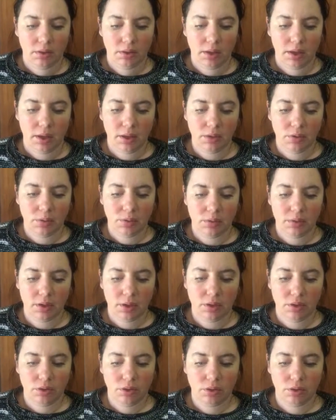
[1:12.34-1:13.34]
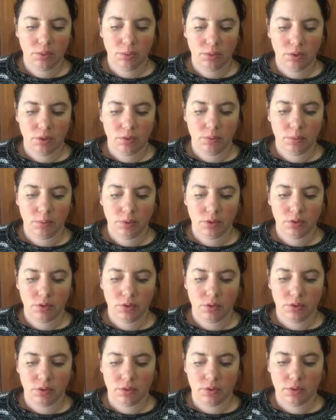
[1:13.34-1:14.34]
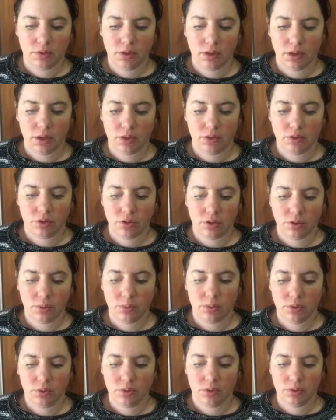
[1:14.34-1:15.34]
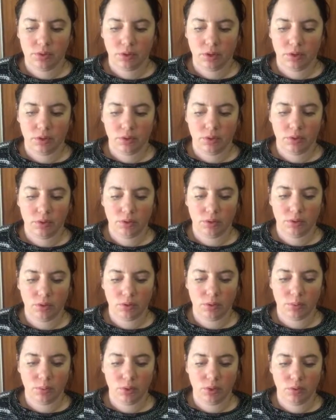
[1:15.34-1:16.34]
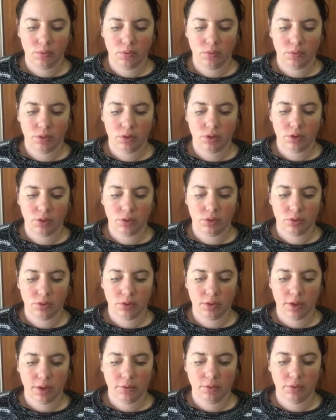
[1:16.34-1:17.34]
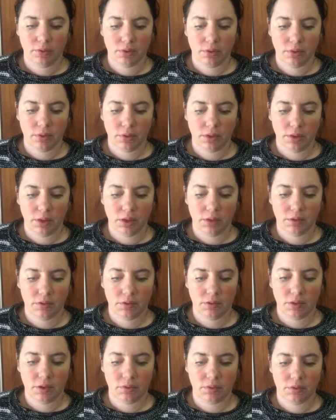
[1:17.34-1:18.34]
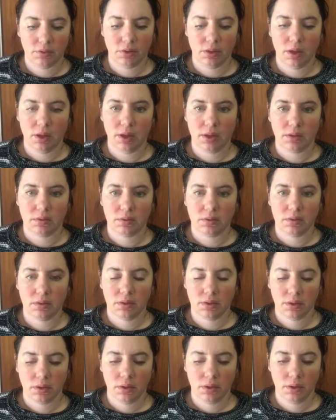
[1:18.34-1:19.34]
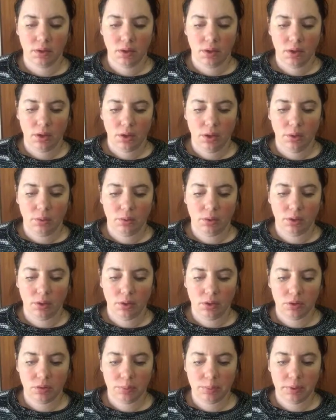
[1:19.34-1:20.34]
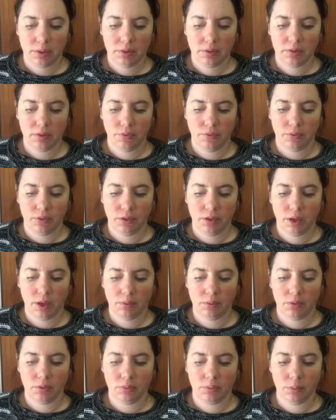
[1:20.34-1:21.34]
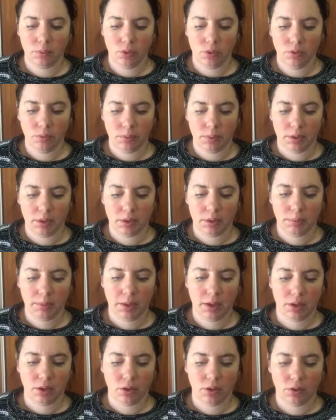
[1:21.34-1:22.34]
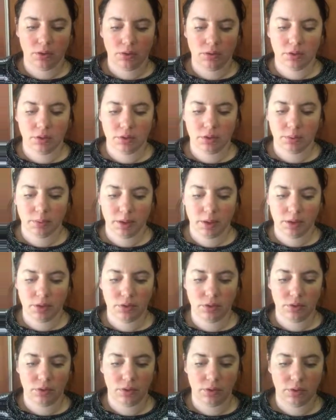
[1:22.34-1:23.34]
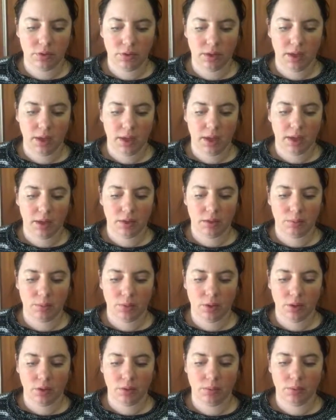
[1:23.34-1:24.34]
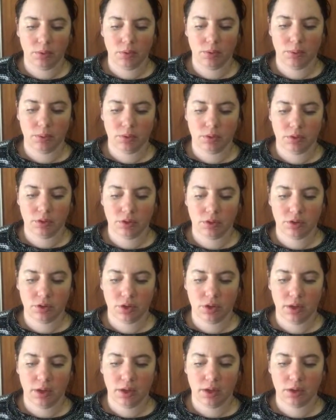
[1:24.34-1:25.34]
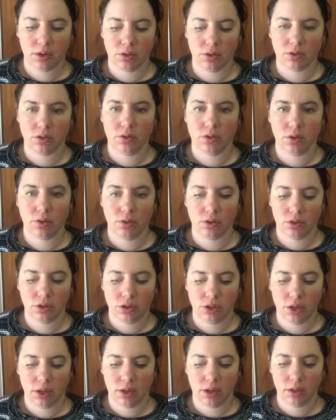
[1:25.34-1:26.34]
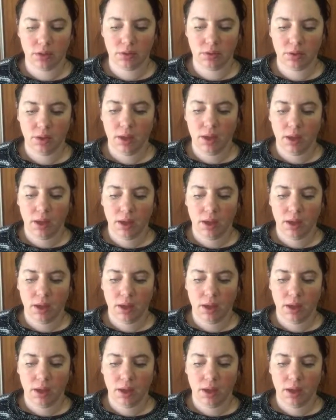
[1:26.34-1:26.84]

Dance was done through movement during the slideshow, which is shown through the removal of the children after each set of slides. We all expressed different types of movement depending on the situation, using hand and body movements to show how to console the child